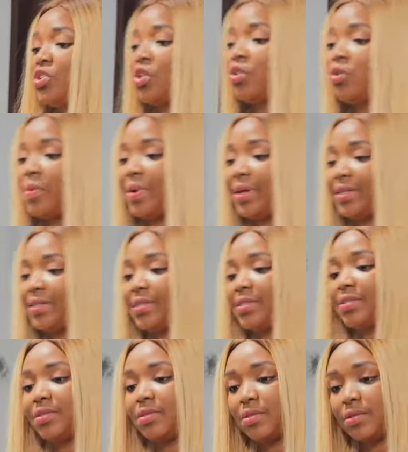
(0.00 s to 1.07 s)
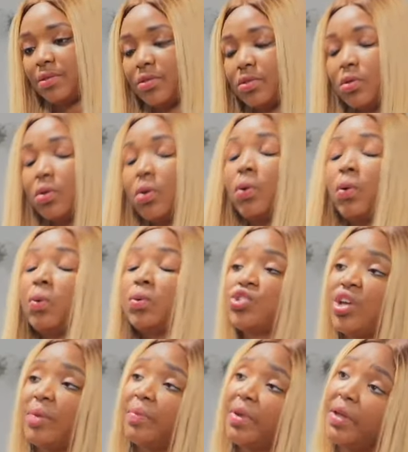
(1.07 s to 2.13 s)
Your documents
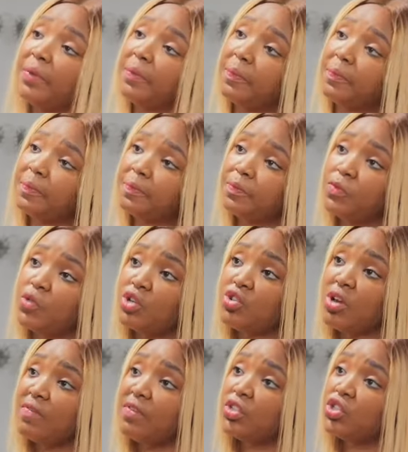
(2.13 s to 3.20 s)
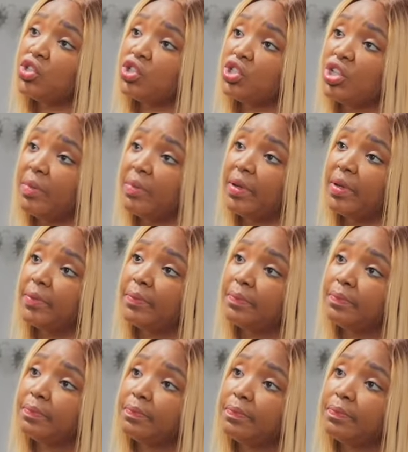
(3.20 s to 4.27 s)
to Germany. You're traveling to Germany.